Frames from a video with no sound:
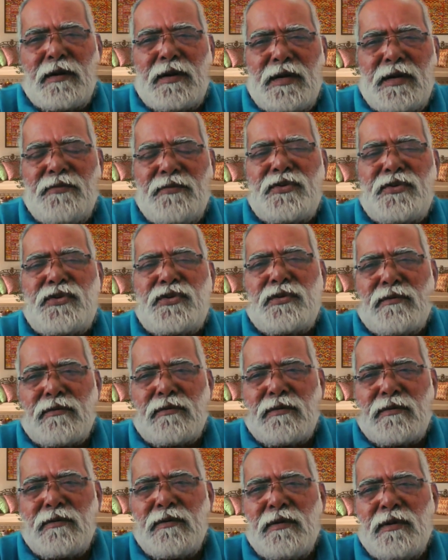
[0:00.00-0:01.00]
division
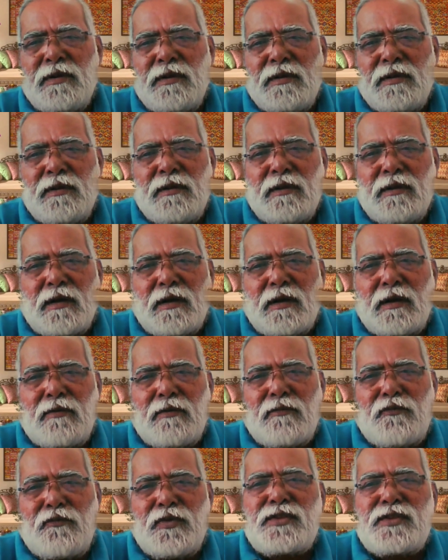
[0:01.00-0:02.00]

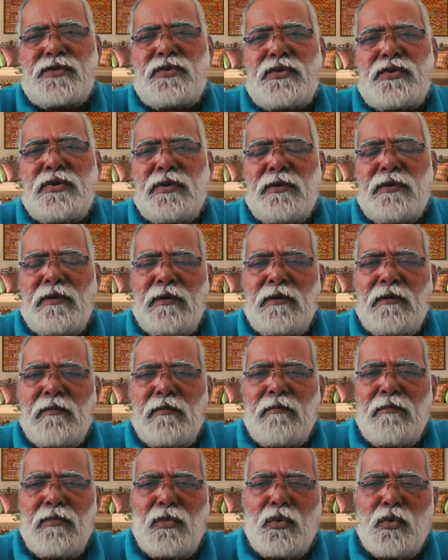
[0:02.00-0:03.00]
which
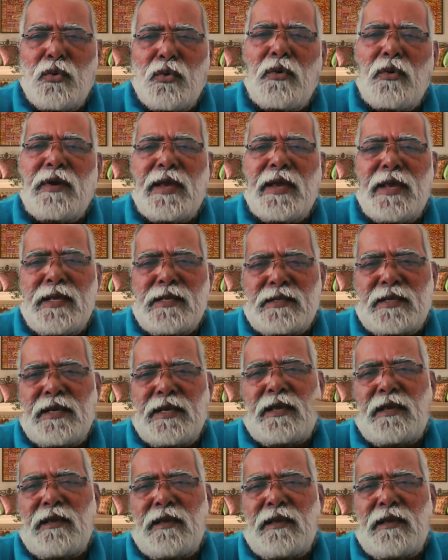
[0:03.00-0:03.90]
Guru KSK,